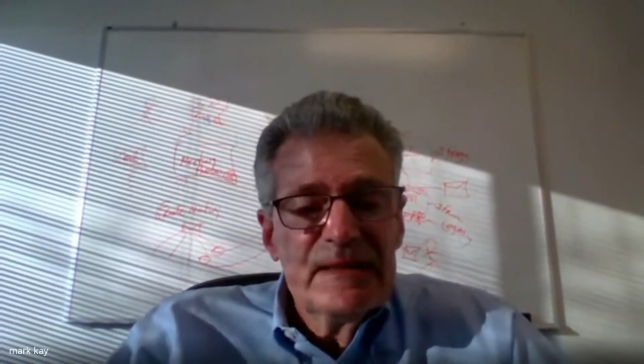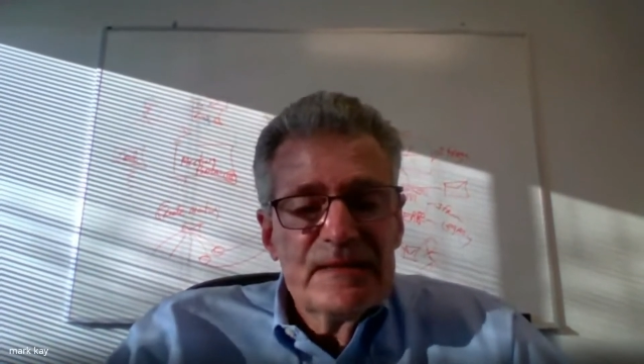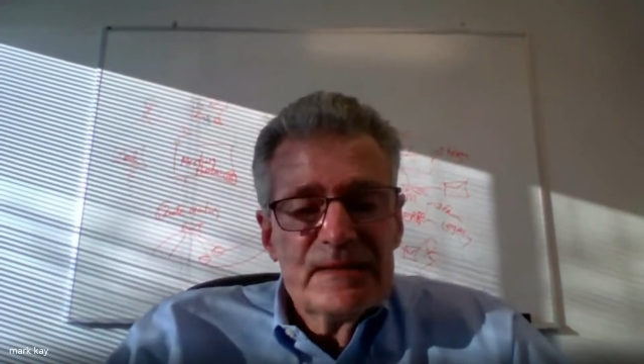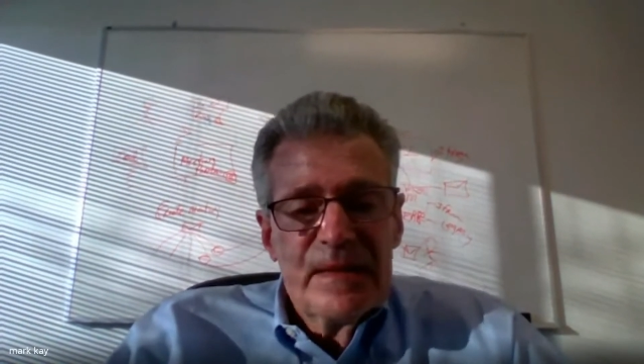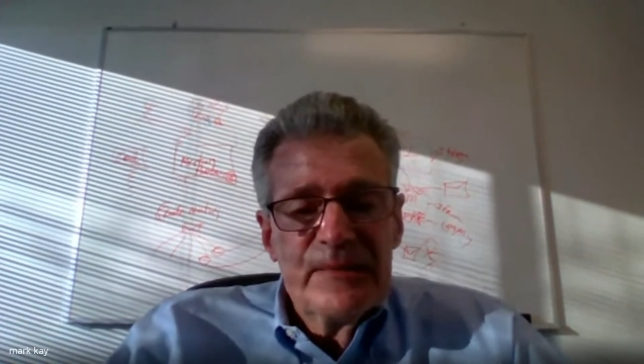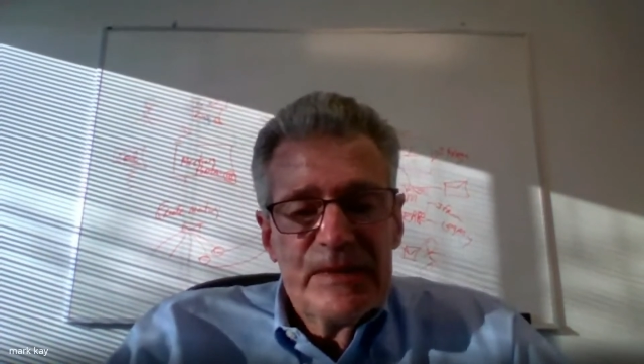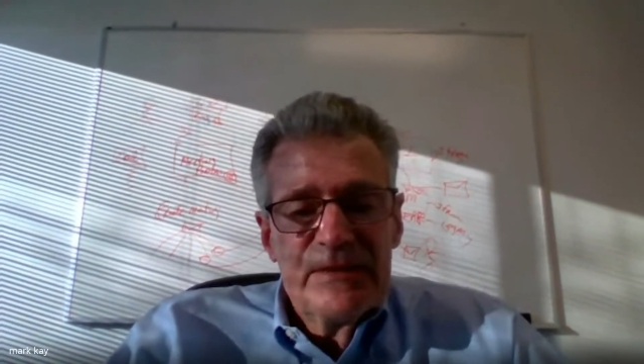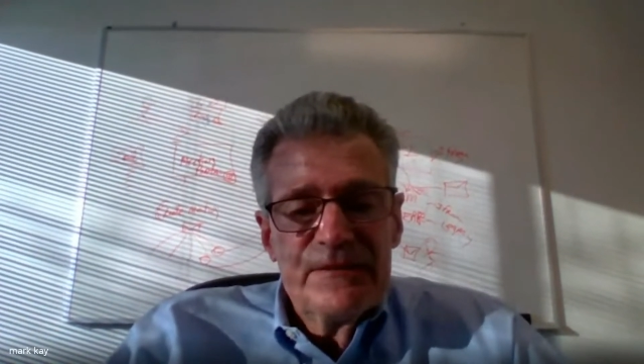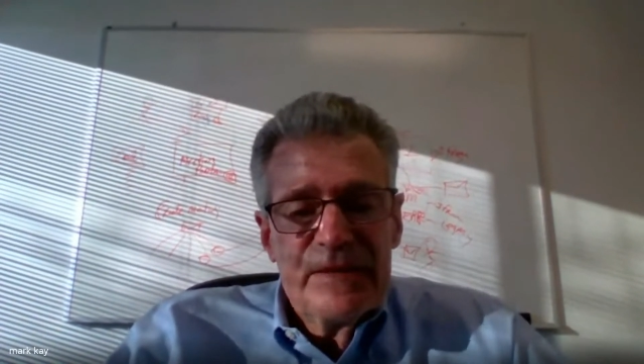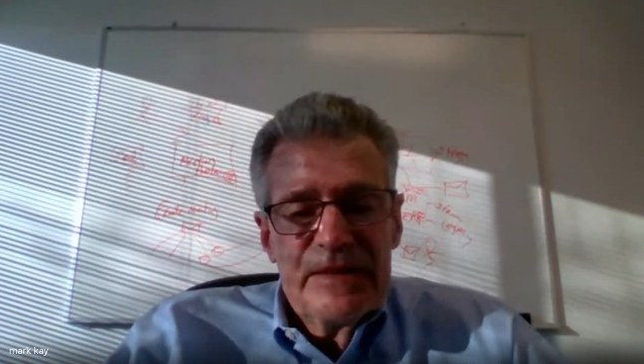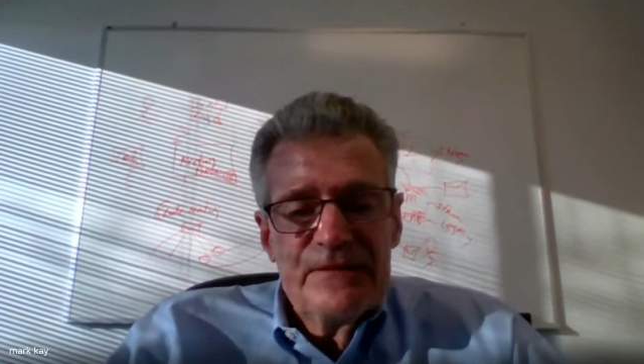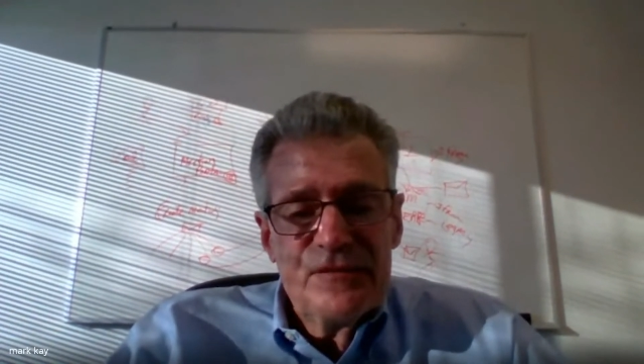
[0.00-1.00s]
I mean,
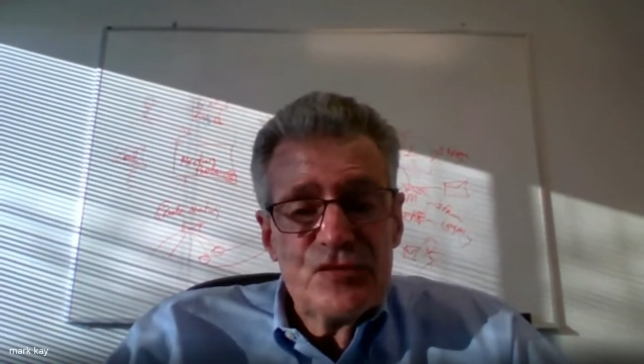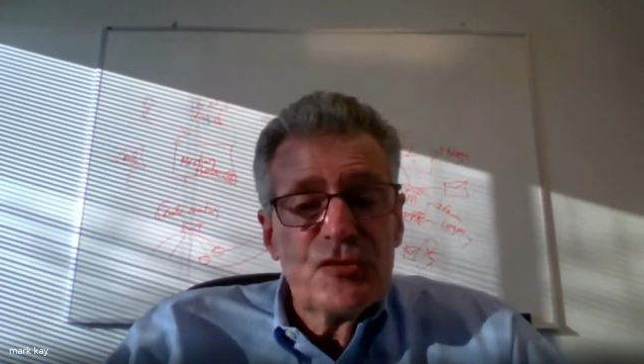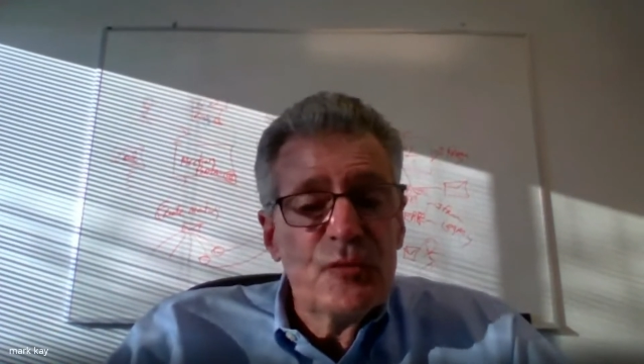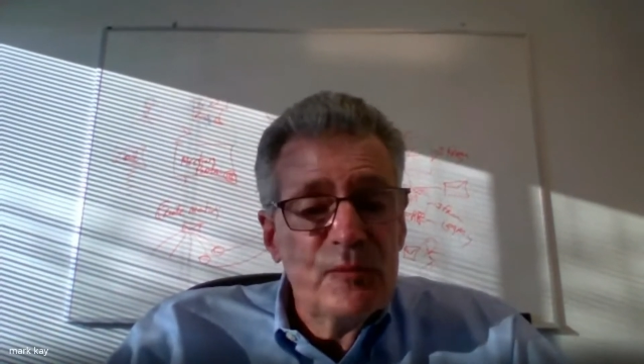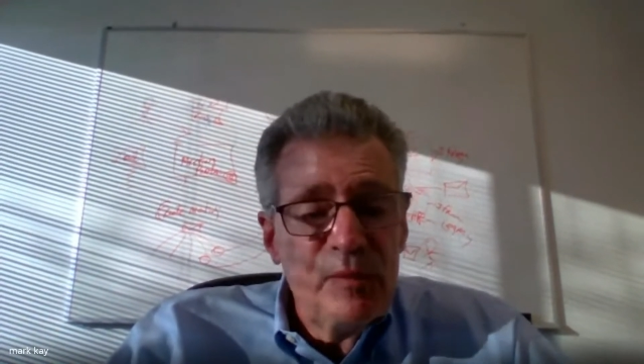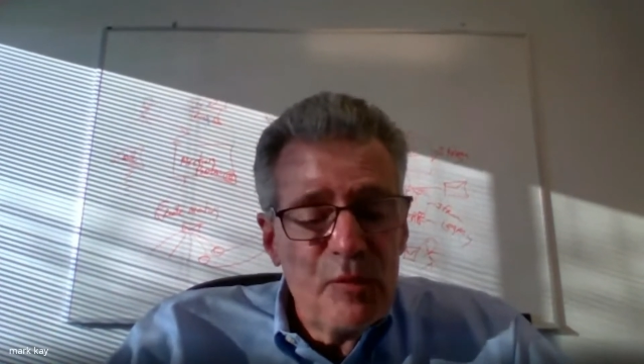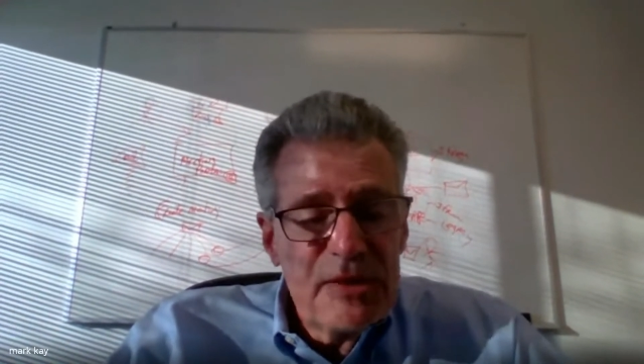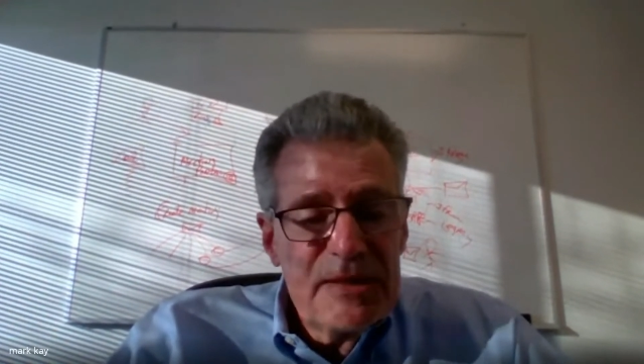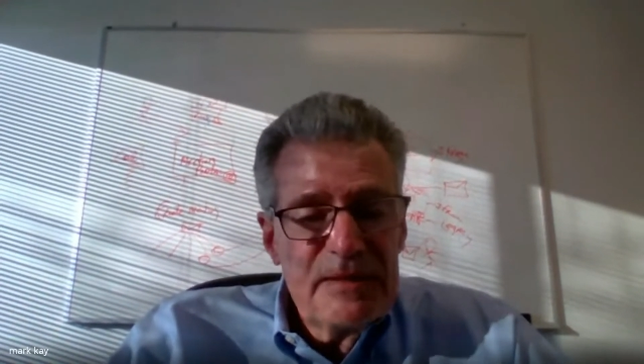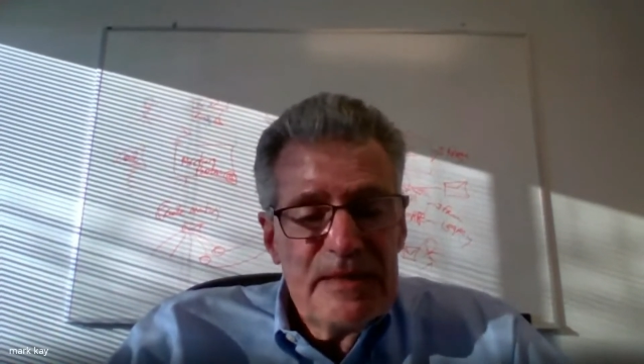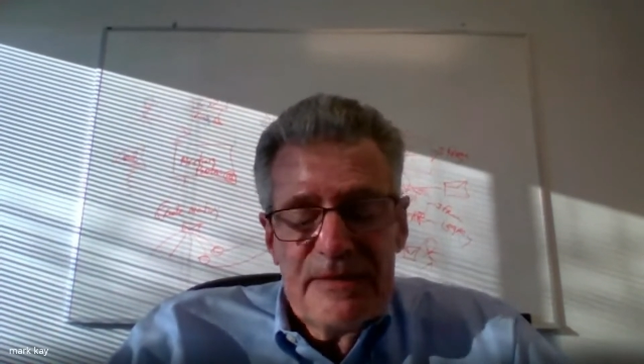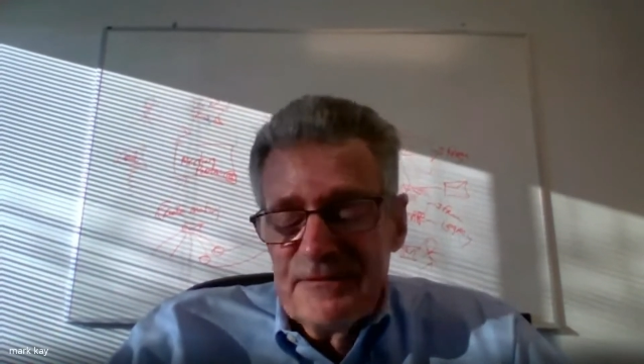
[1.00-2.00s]
if Zoom bought it,
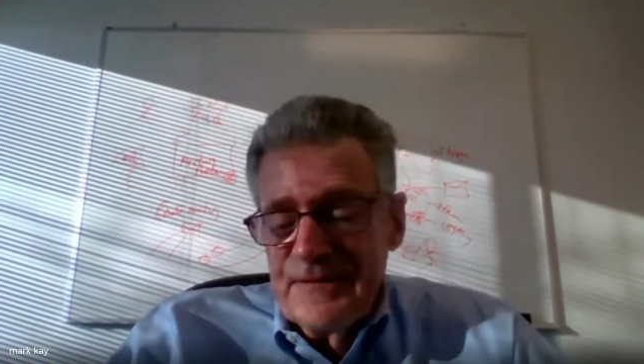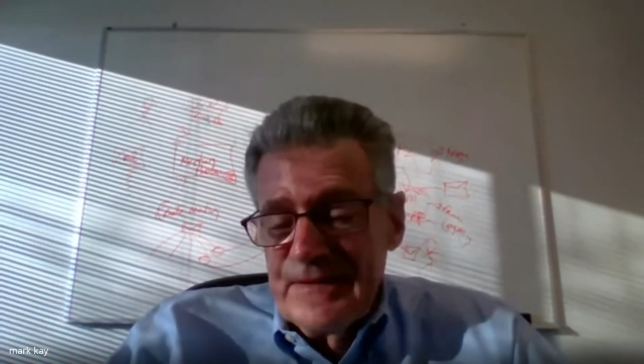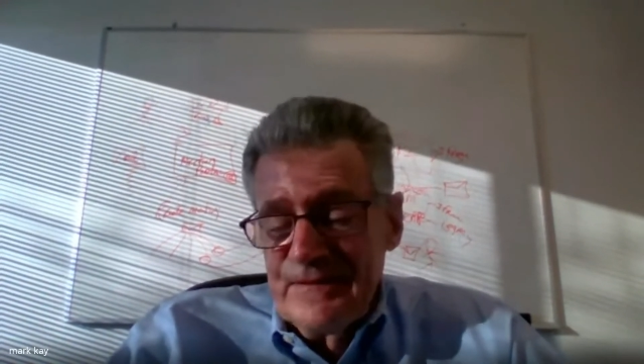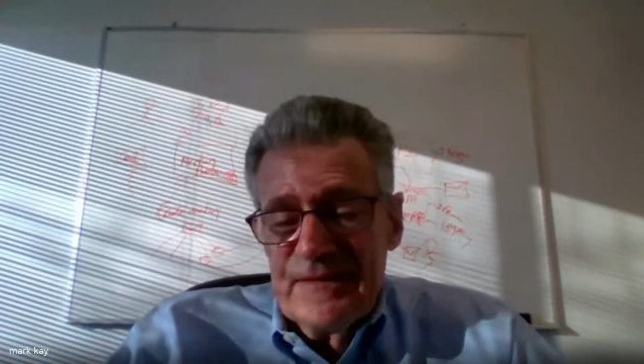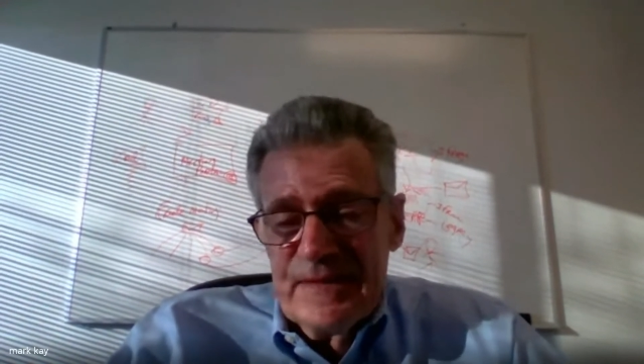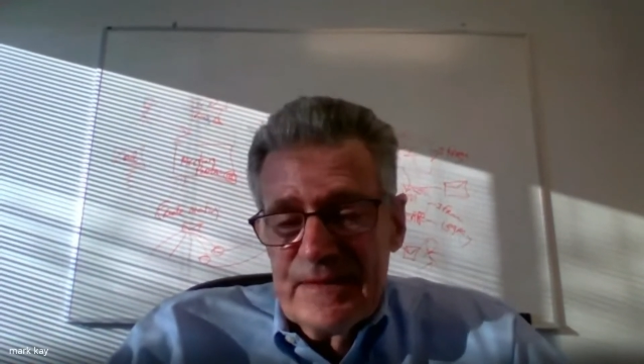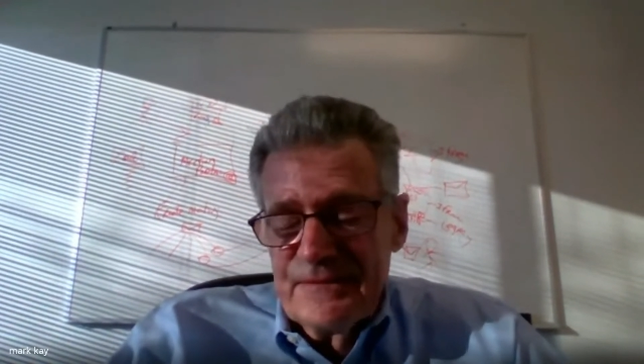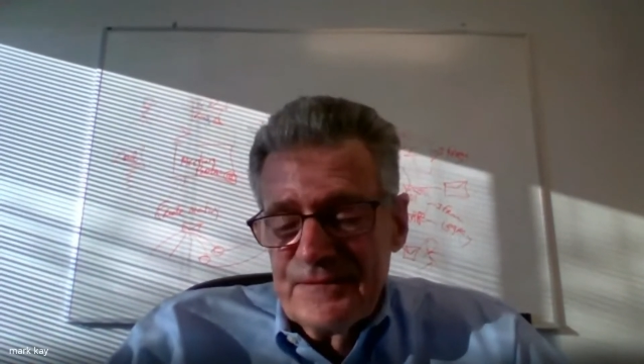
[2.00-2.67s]
if